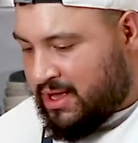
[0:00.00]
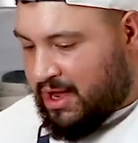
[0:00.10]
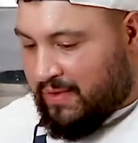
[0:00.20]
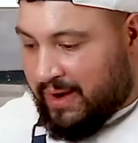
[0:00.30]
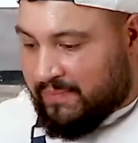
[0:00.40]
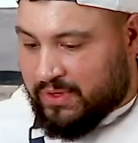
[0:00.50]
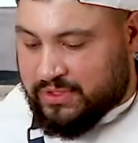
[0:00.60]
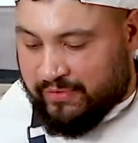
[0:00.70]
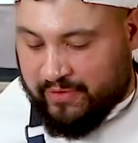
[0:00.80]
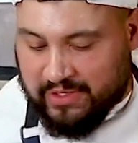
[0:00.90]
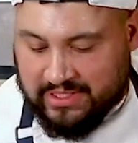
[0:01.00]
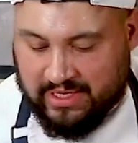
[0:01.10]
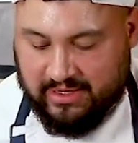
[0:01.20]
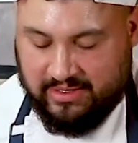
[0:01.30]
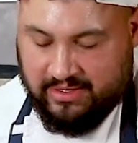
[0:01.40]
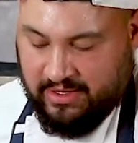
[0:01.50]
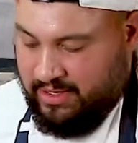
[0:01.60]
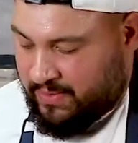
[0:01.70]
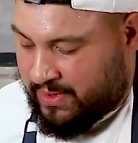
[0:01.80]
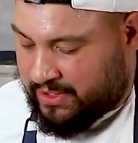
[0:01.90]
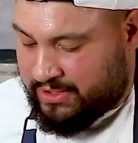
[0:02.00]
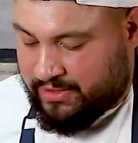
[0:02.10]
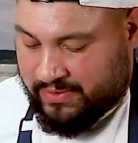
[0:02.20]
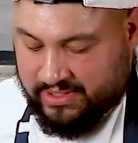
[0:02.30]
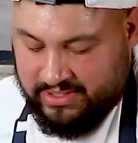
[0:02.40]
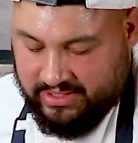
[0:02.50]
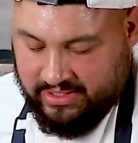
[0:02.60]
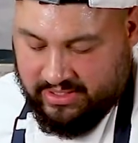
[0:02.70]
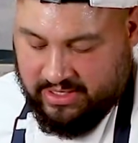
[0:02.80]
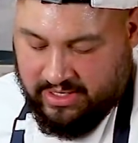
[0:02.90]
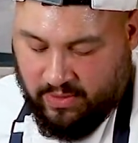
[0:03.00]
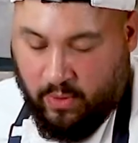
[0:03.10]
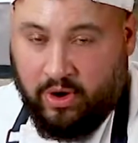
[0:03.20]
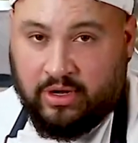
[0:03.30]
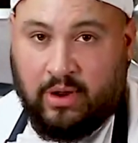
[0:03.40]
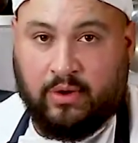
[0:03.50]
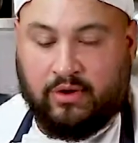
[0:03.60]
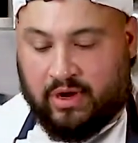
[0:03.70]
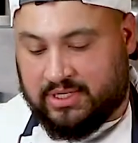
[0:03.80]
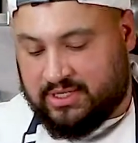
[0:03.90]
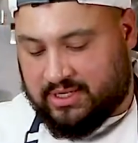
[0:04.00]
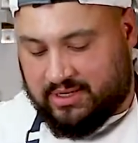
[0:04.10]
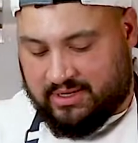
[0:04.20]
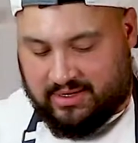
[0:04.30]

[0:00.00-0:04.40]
All right. So first thing we're gonna do is work on our crust.